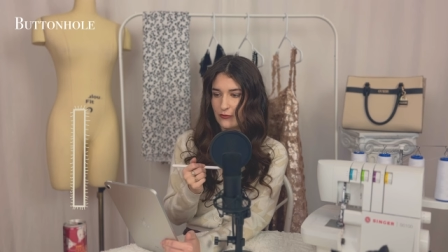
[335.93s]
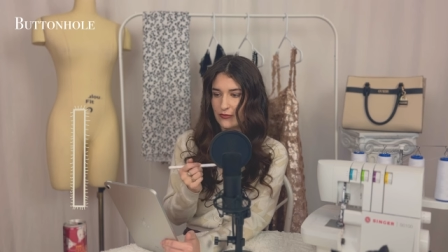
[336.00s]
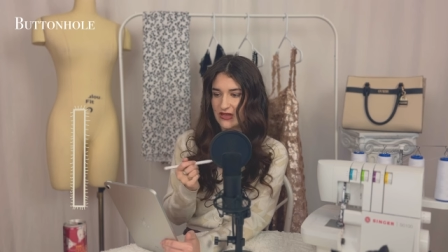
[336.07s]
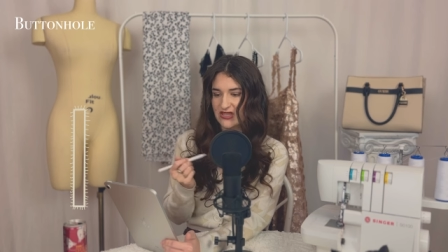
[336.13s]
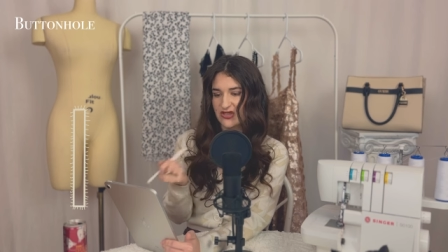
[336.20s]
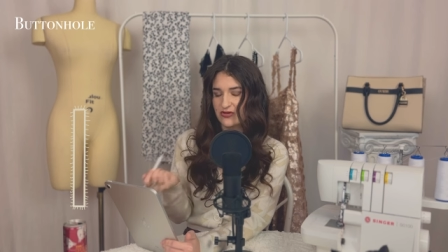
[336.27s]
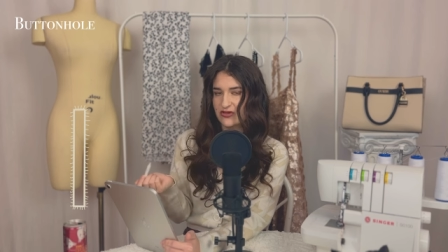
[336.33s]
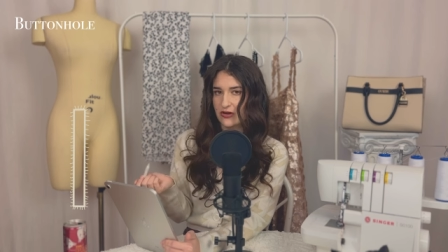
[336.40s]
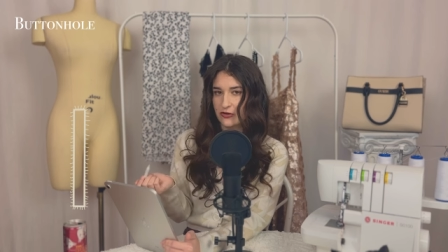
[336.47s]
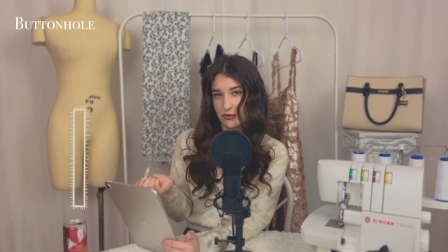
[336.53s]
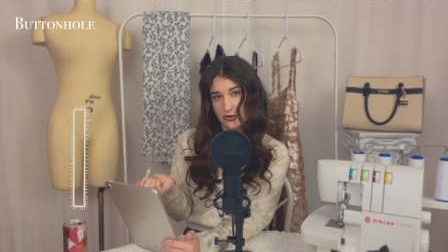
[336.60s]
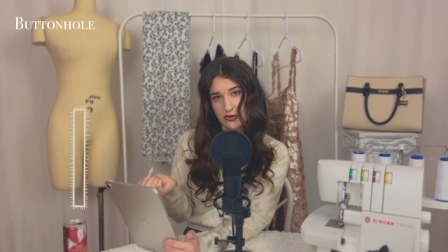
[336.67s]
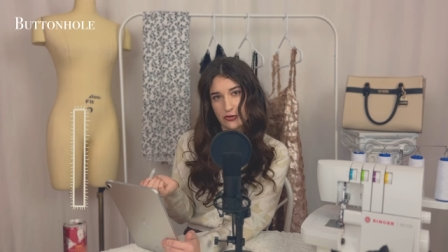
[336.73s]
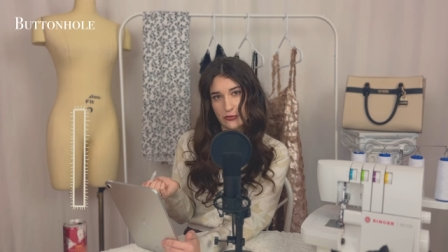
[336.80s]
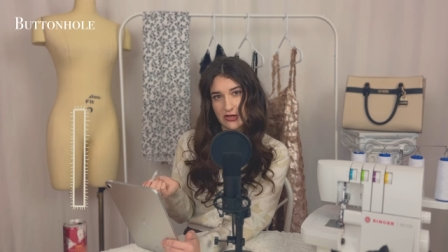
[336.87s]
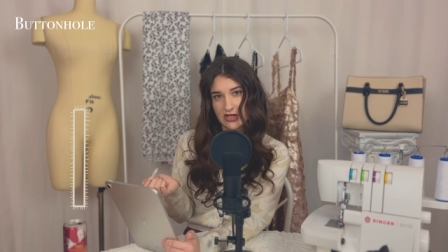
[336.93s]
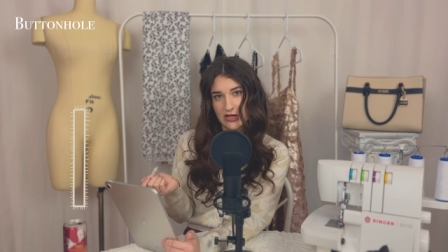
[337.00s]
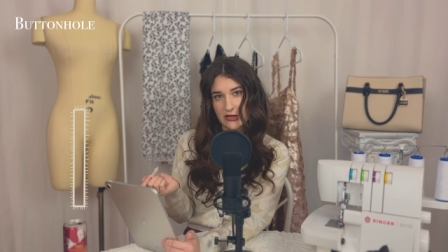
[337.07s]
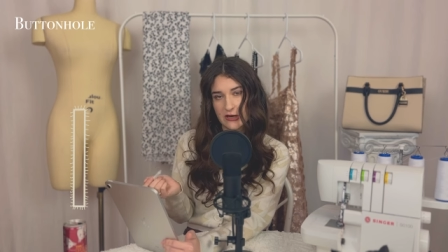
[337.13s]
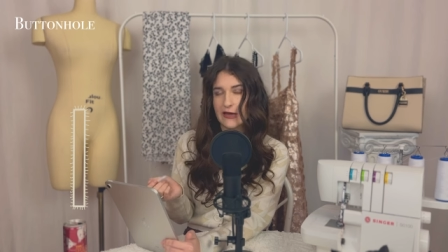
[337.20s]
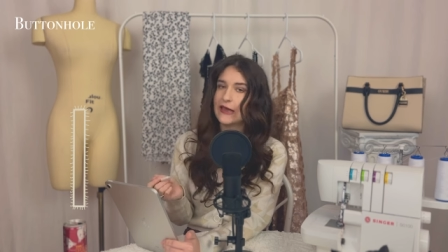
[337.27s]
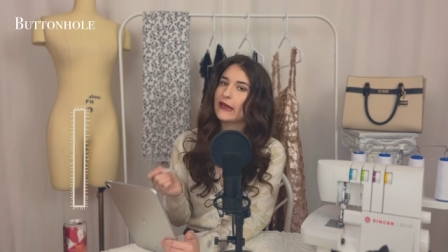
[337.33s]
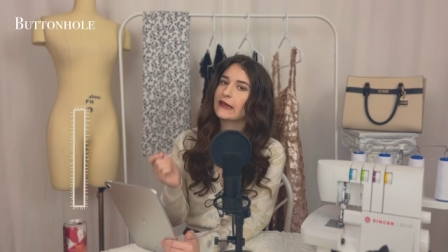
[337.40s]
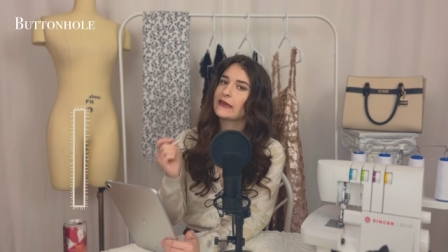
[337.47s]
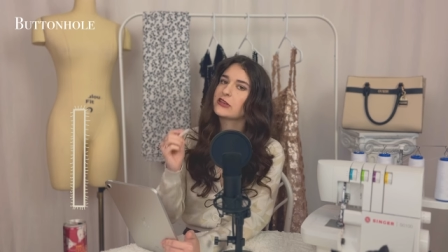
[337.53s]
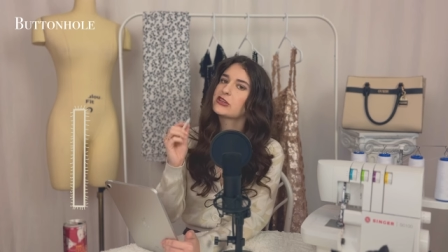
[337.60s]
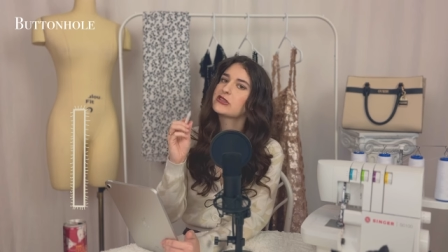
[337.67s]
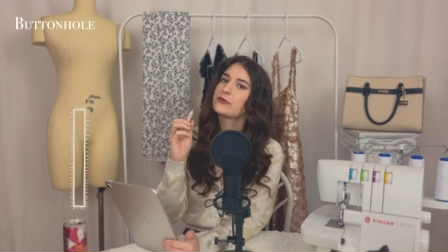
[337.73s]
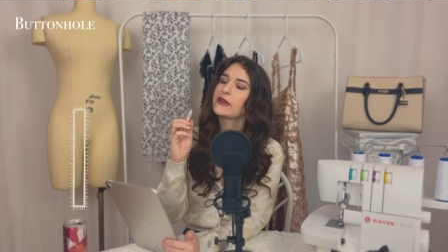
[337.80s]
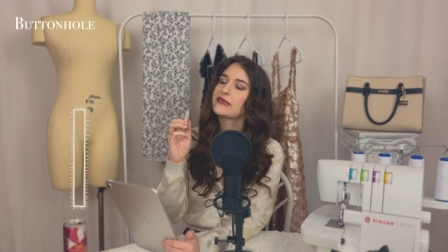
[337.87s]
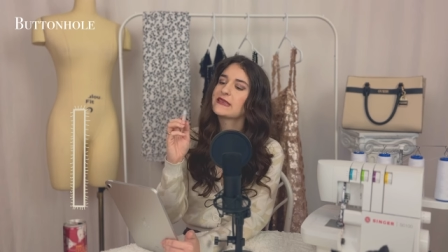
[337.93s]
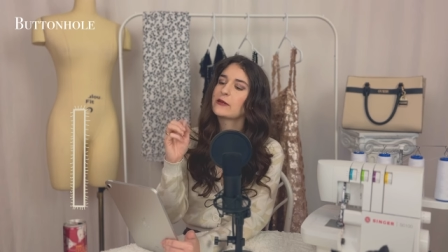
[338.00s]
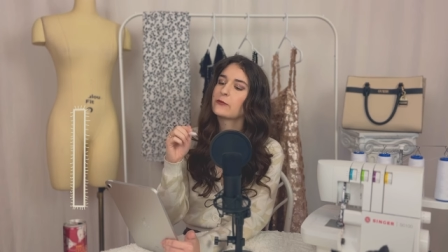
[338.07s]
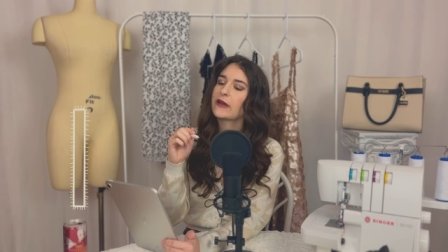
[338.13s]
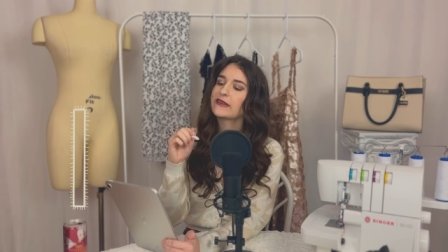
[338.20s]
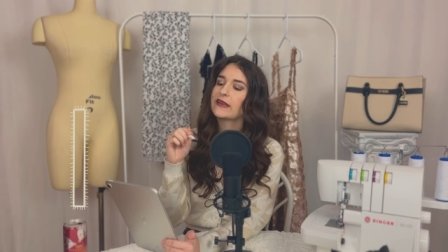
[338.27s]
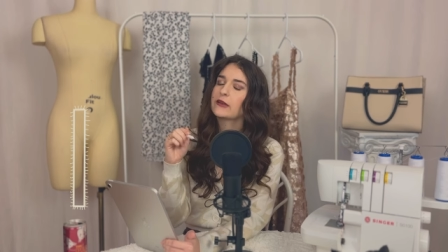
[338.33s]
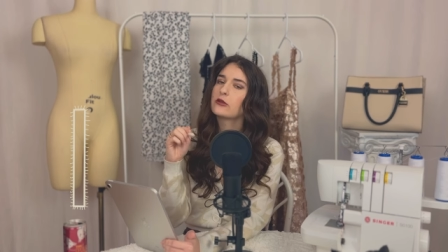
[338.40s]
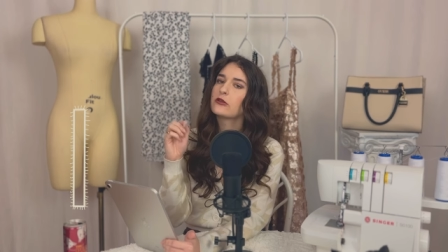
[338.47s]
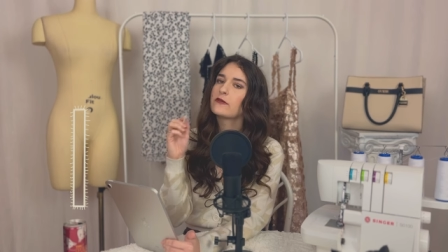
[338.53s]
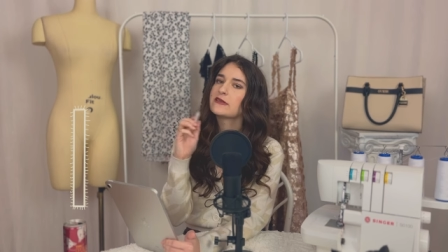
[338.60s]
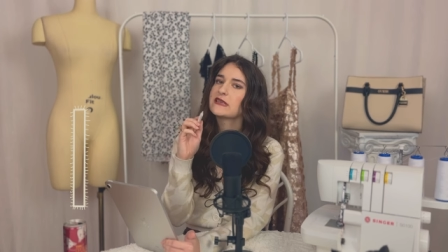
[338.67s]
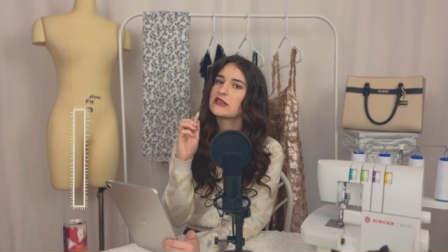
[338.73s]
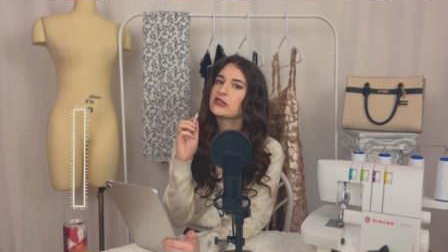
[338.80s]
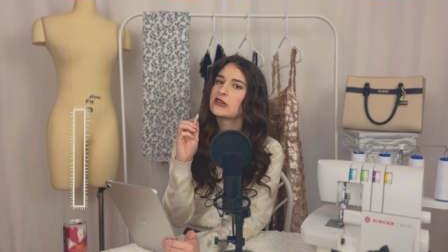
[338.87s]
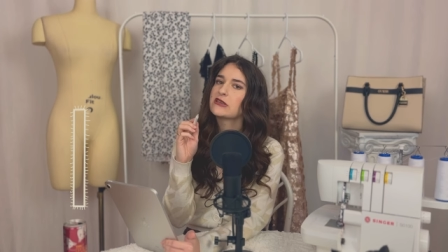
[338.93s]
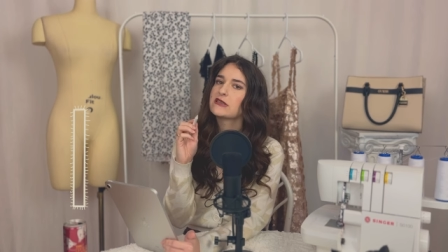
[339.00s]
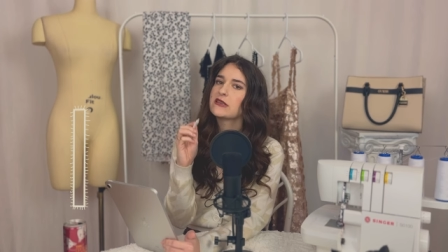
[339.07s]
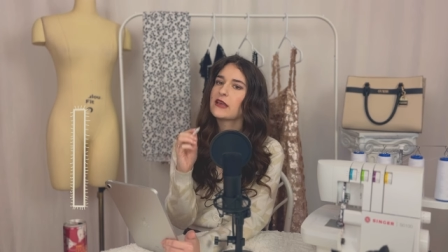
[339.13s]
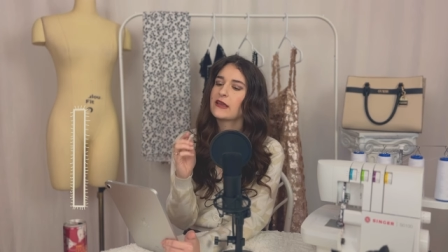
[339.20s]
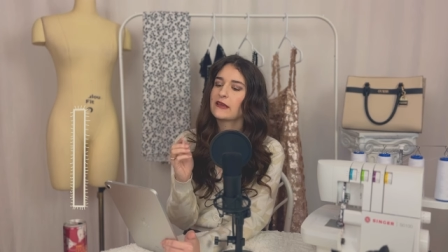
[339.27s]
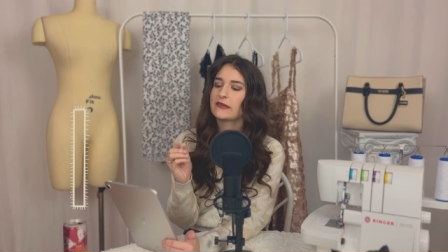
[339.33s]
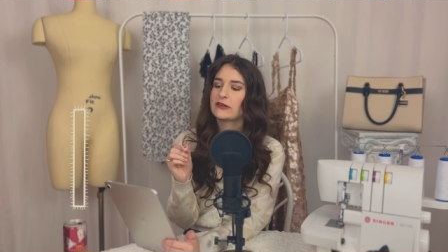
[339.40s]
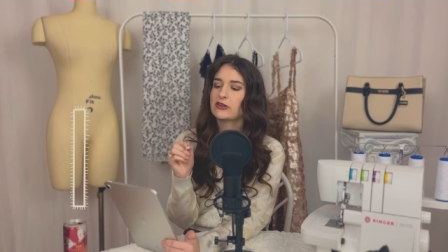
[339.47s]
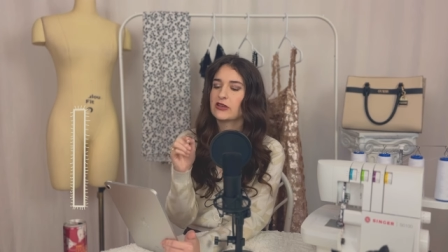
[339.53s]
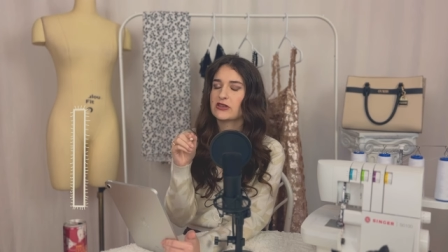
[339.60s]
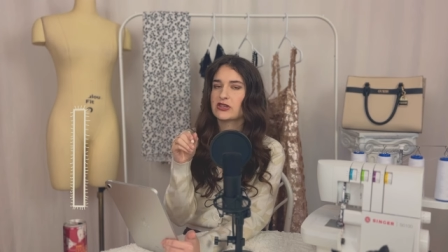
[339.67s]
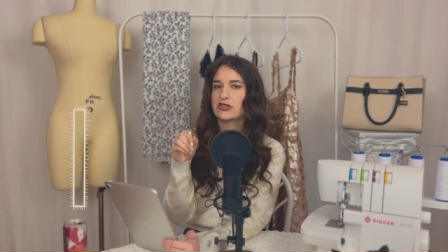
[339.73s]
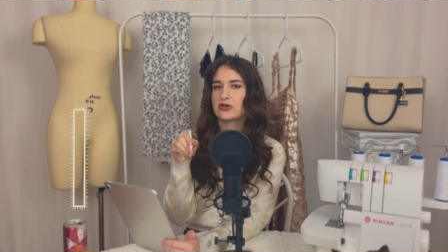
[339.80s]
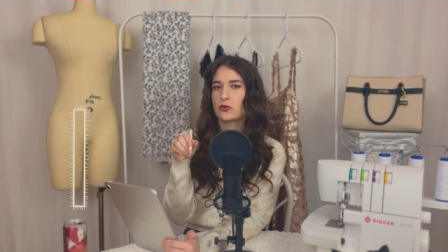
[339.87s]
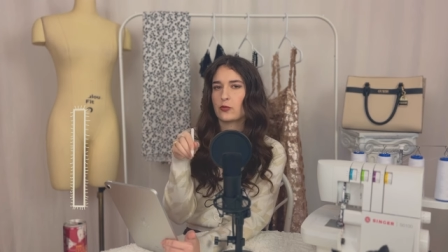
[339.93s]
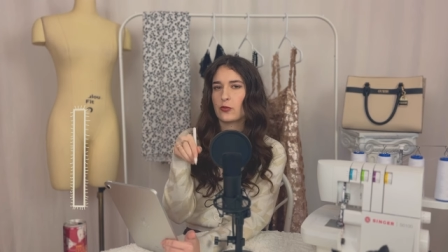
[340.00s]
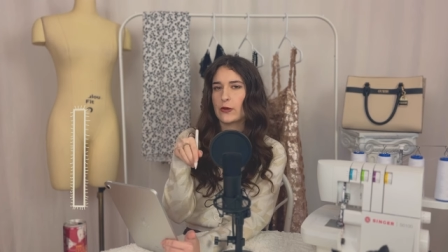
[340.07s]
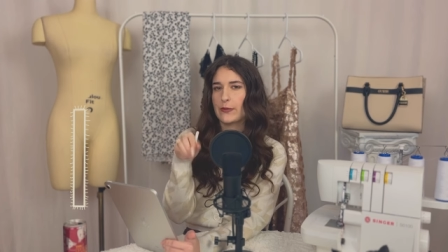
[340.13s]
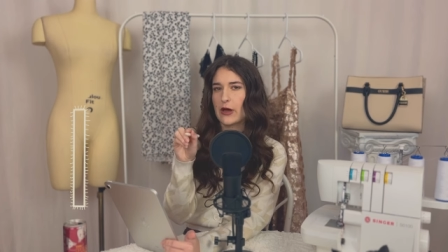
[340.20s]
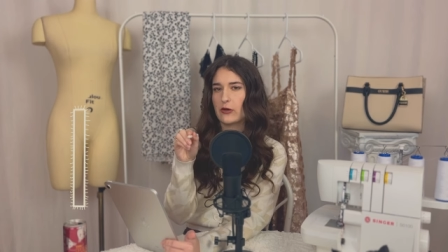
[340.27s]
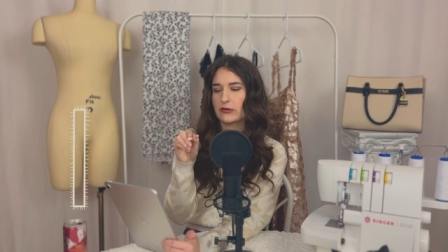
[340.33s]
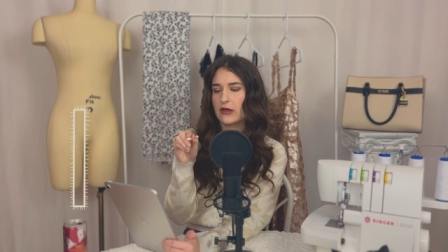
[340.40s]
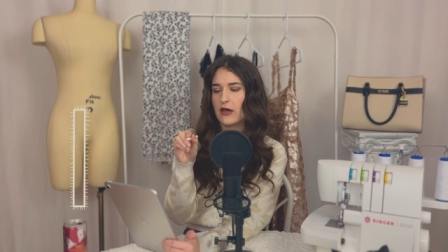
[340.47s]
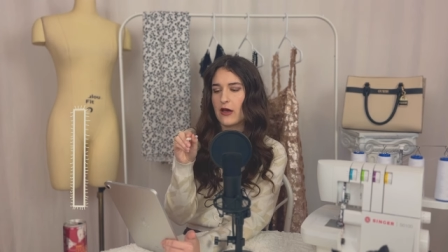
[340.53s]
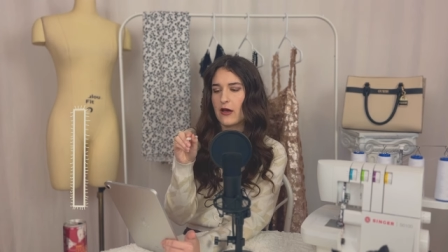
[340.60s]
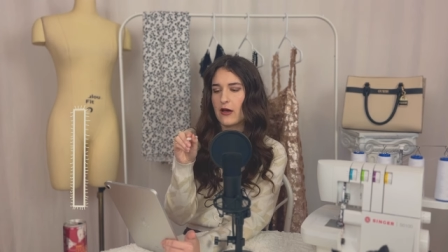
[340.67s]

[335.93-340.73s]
It's used on your sewing machine, and it just makes a rectangle of stitches, and then you can just rip out